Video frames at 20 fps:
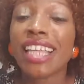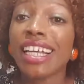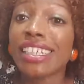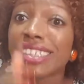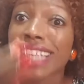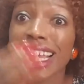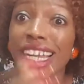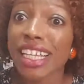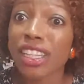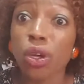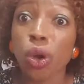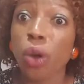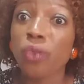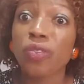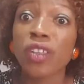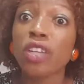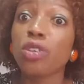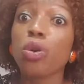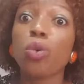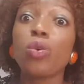started the whole
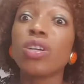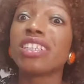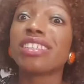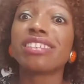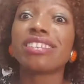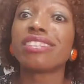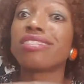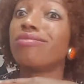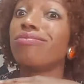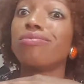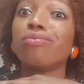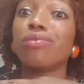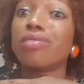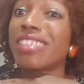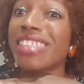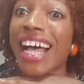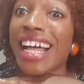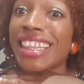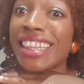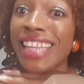thing. You will
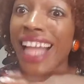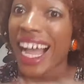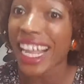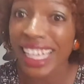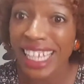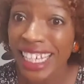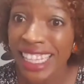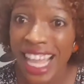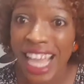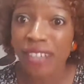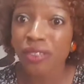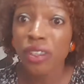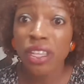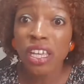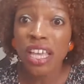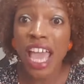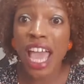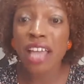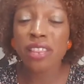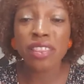start nagging
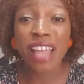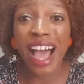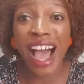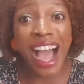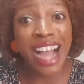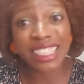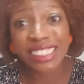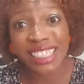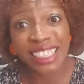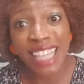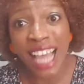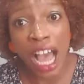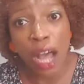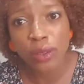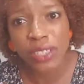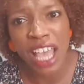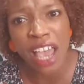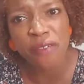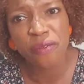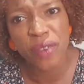and acting
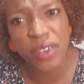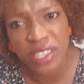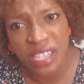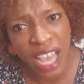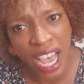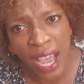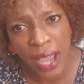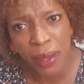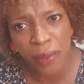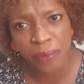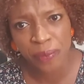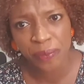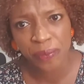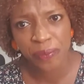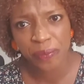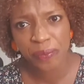out every time.